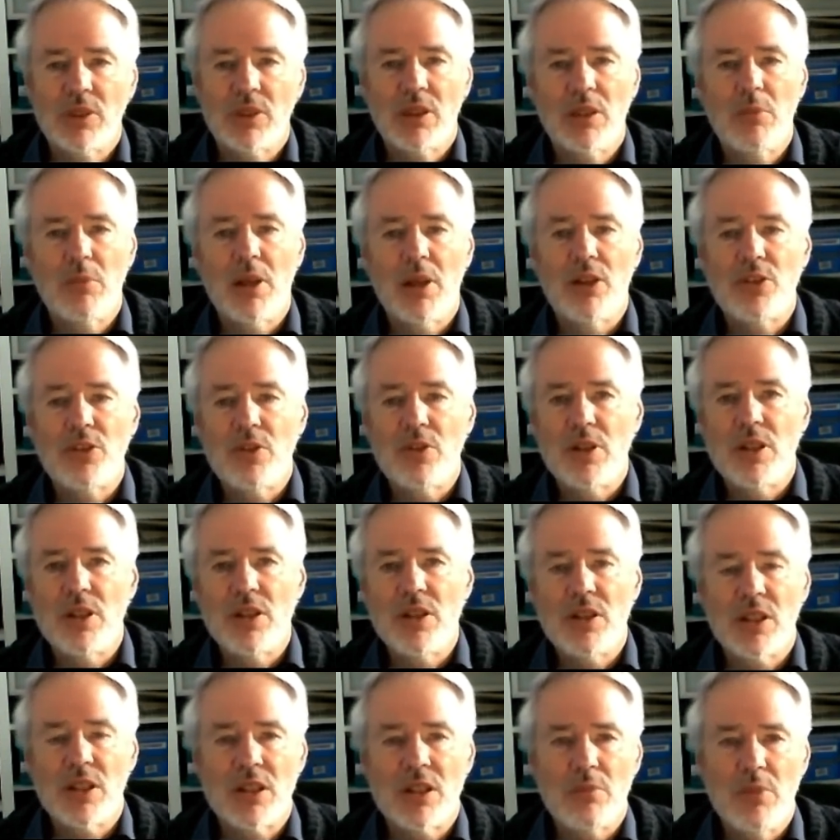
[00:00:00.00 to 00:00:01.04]
About
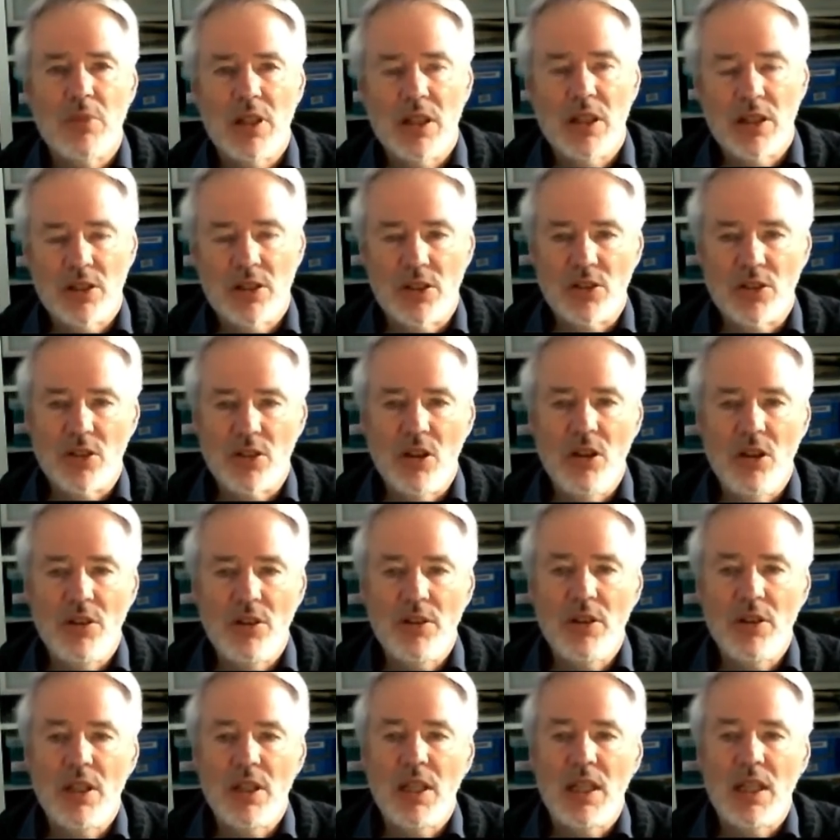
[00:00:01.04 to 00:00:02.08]
26 minutes has
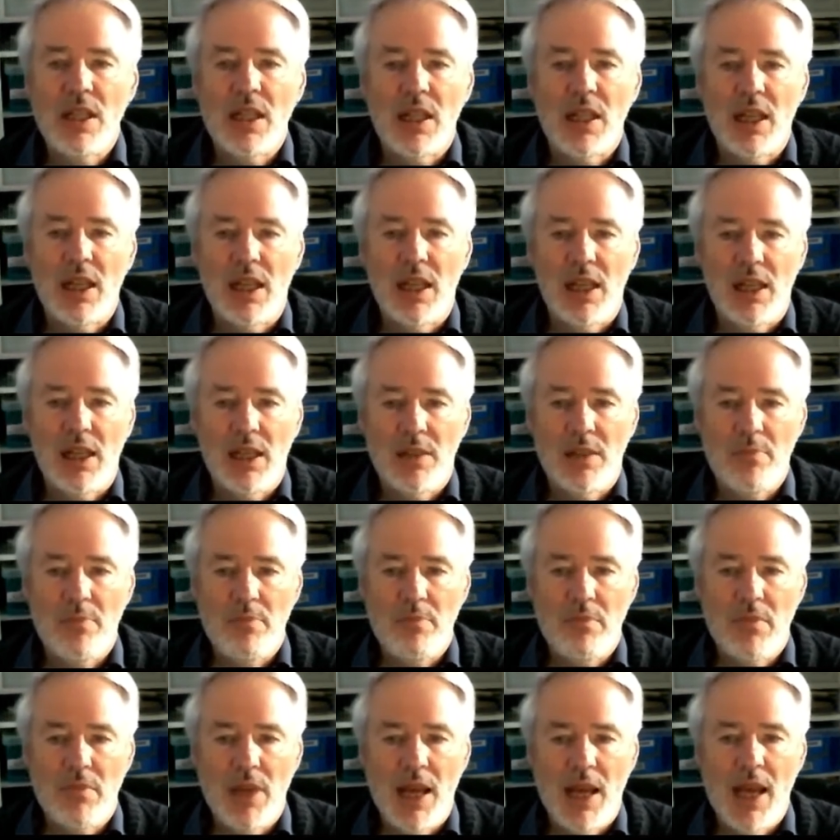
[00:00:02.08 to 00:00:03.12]
gone,
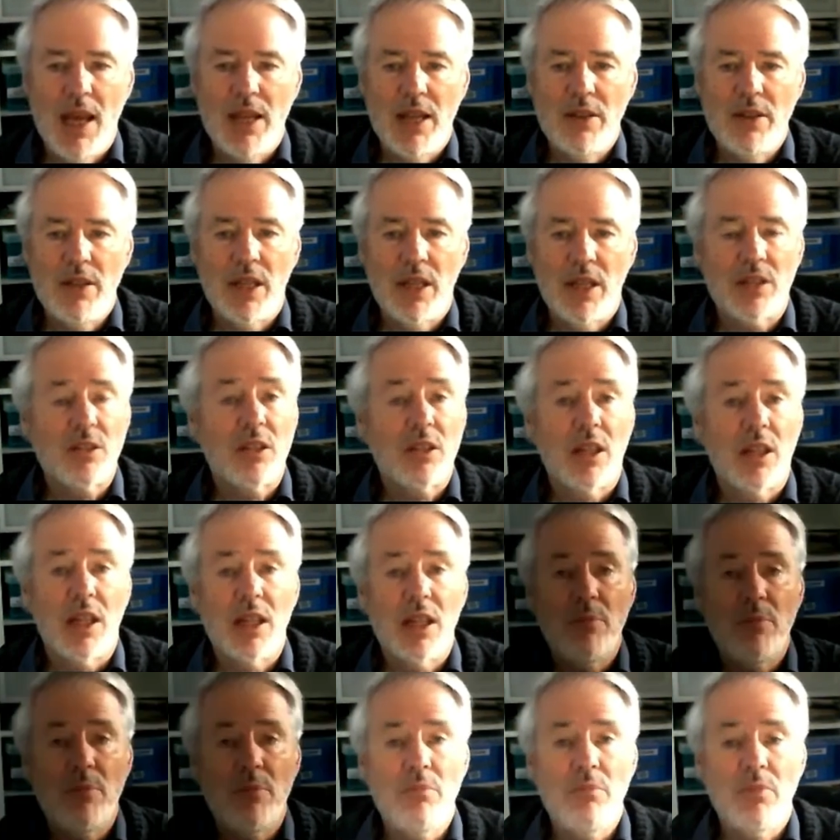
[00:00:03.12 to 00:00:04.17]
and next
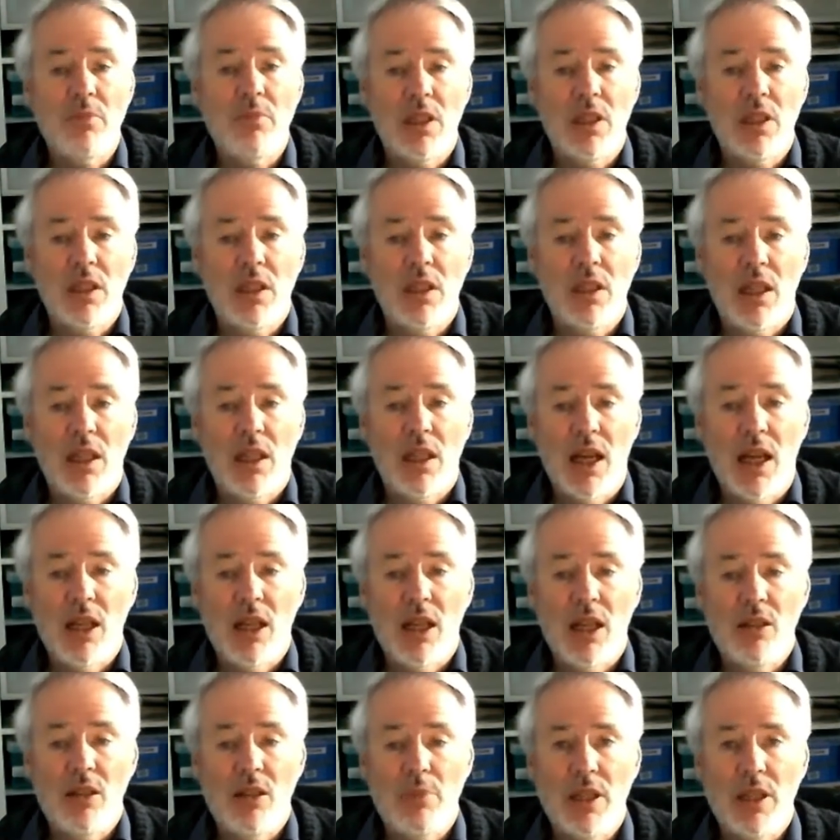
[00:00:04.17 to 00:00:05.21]
time
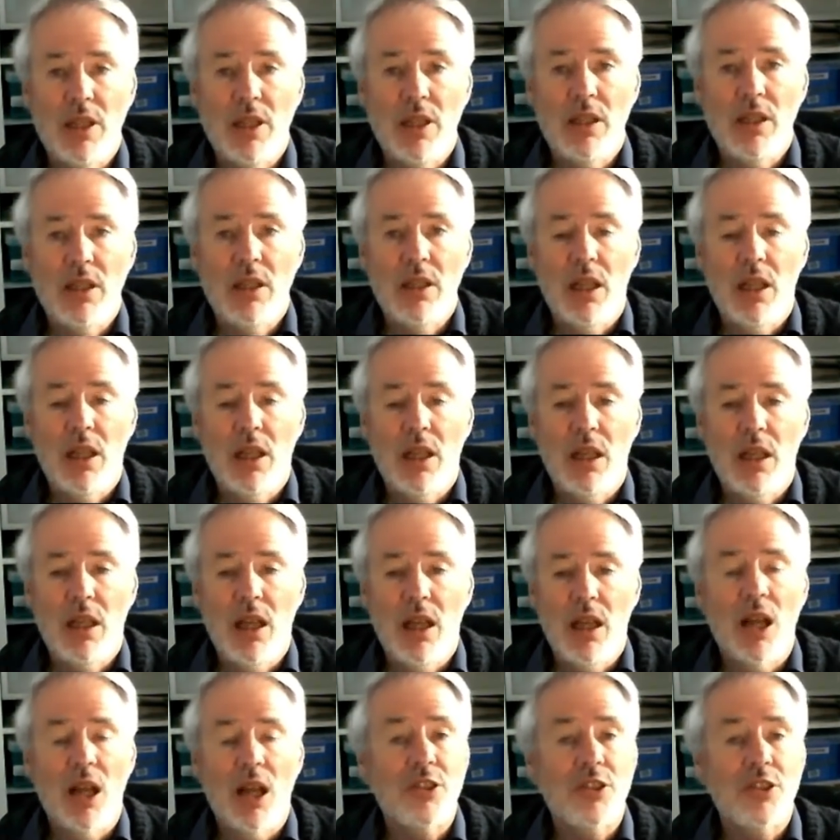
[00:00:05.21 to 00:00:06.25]
I'll be
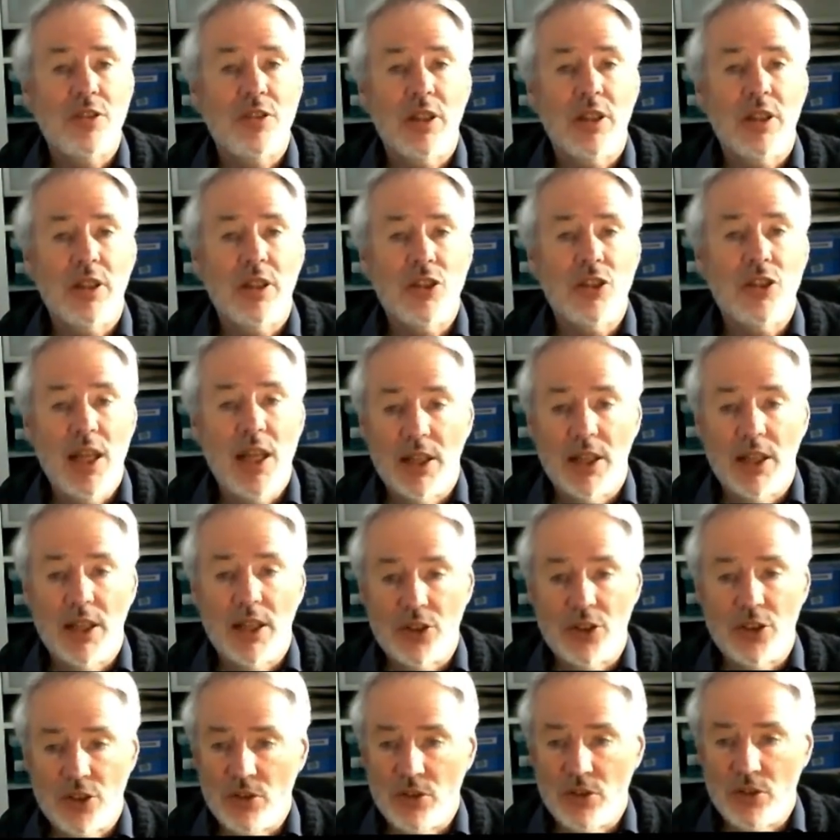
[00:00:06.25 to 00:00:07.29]
answering the
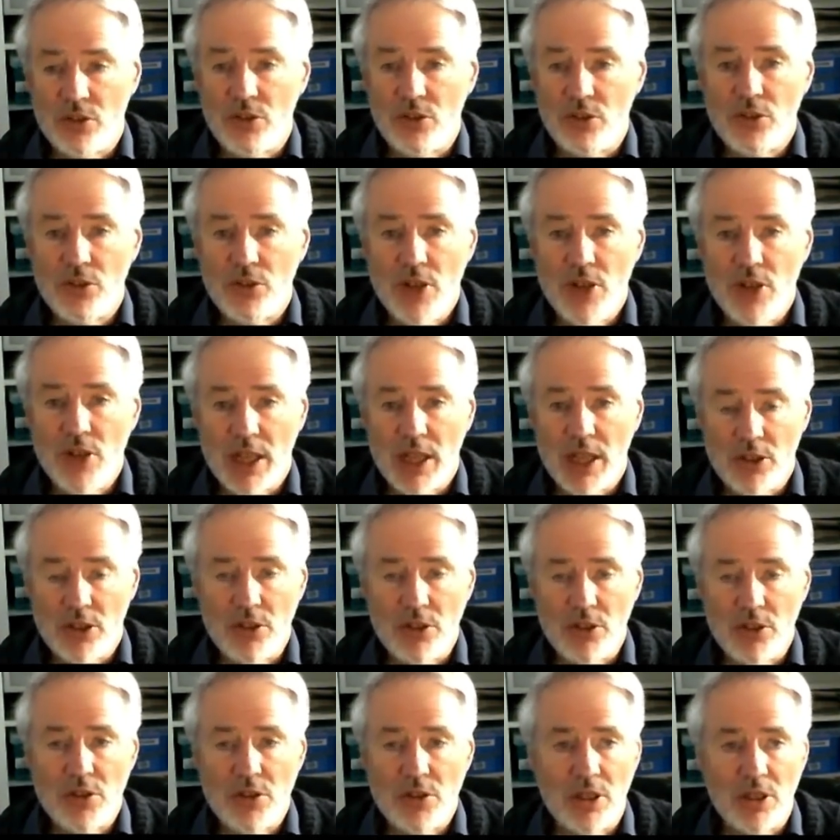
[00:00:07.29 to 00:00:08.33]
challenge, or trying to
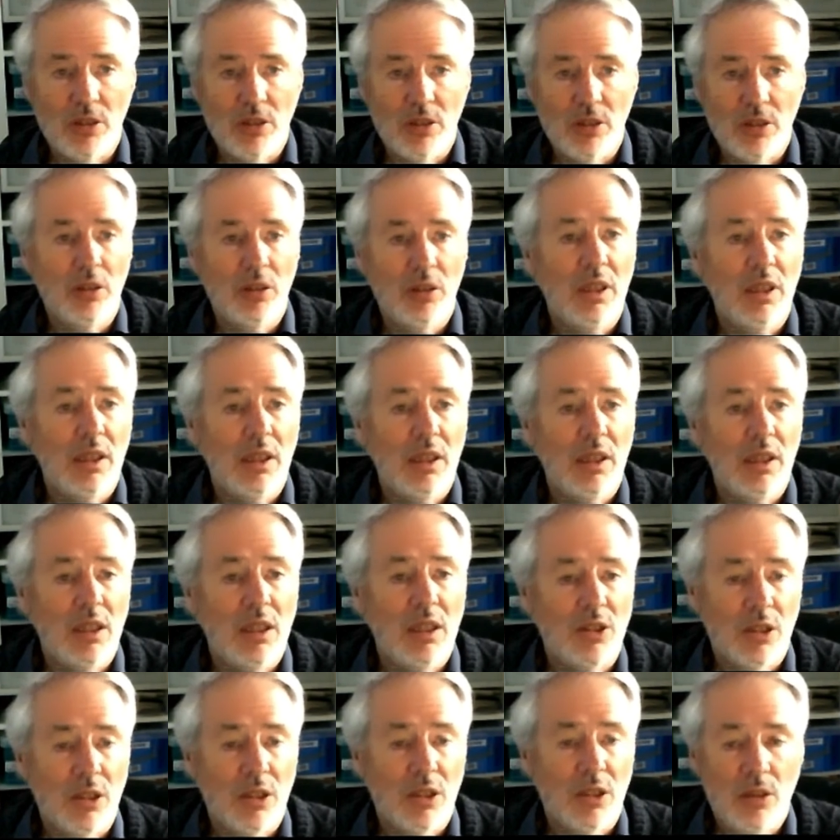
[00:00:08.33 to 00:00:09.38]
do so.
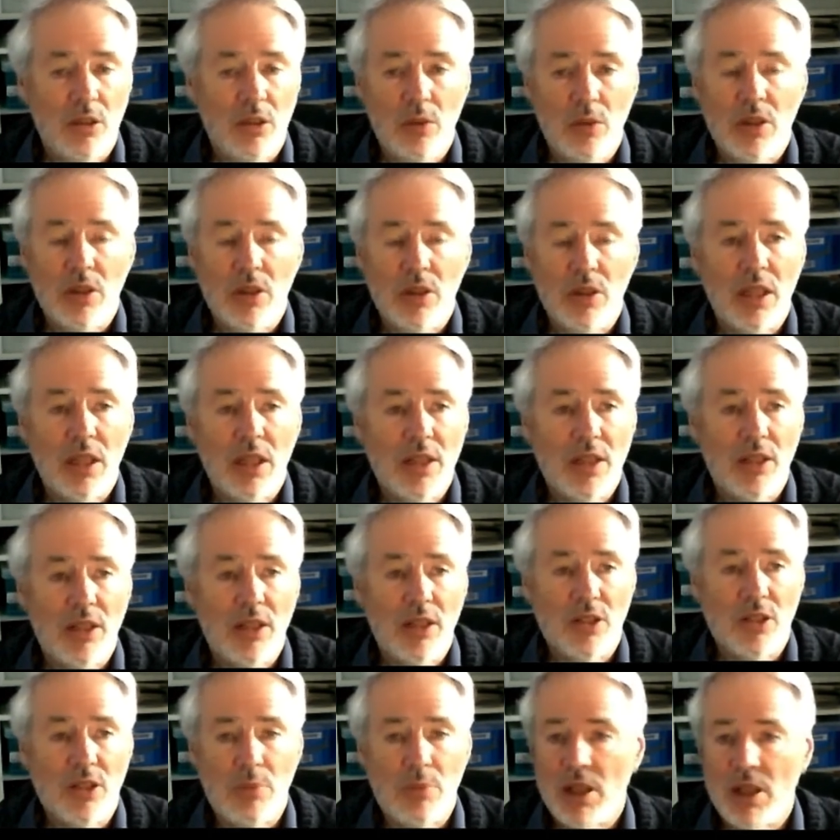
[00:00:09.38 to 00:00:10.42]
So we'll get down
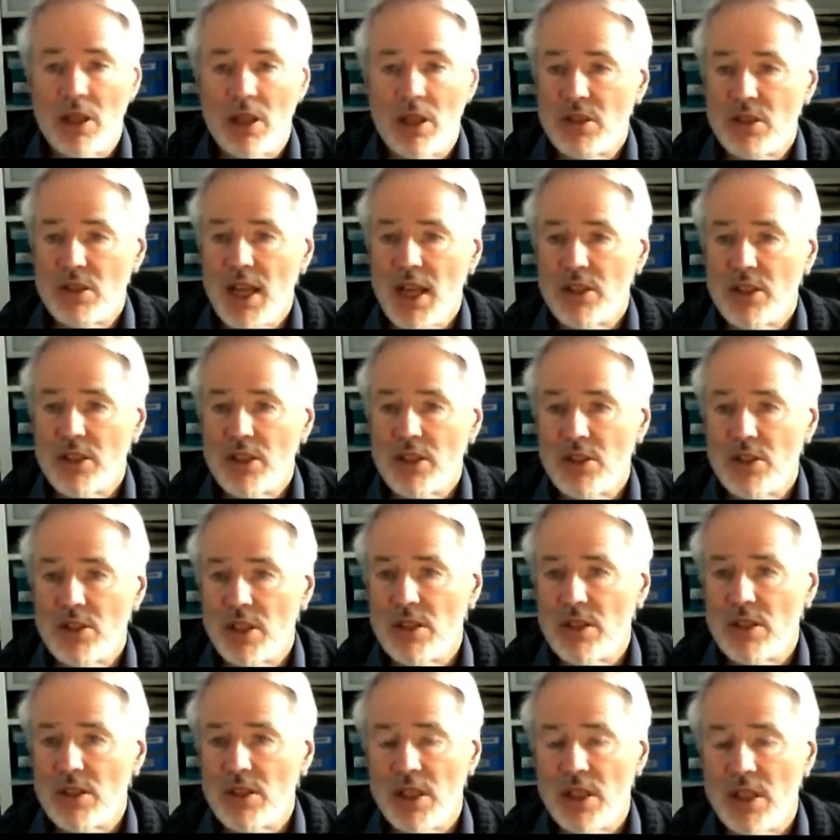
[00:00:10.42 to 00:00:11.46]
to brass tacks, as they
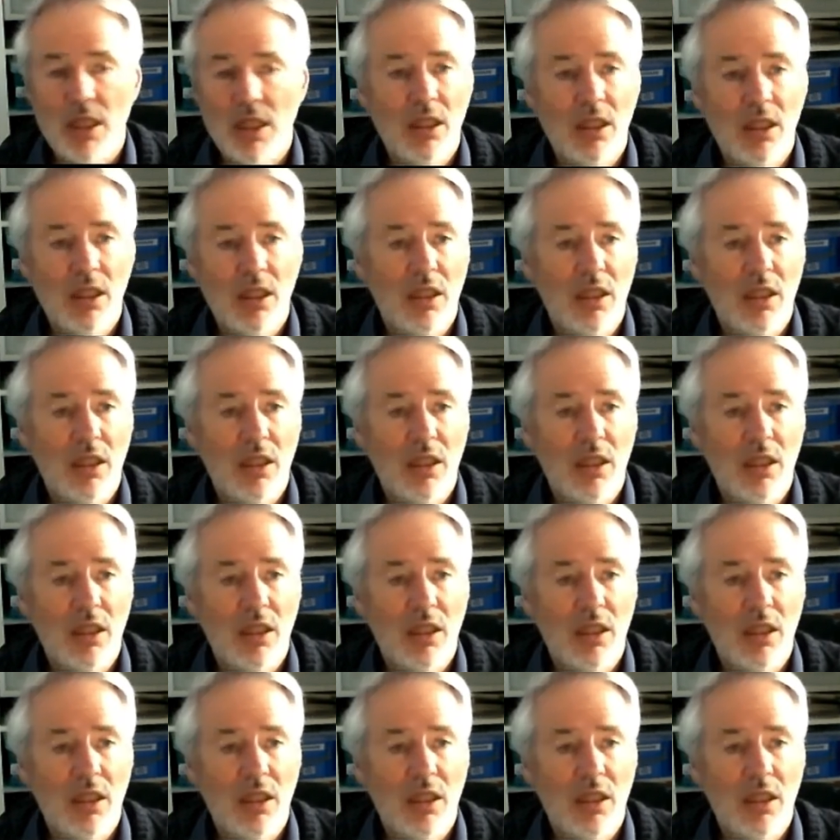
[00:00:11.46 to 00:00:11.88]
say.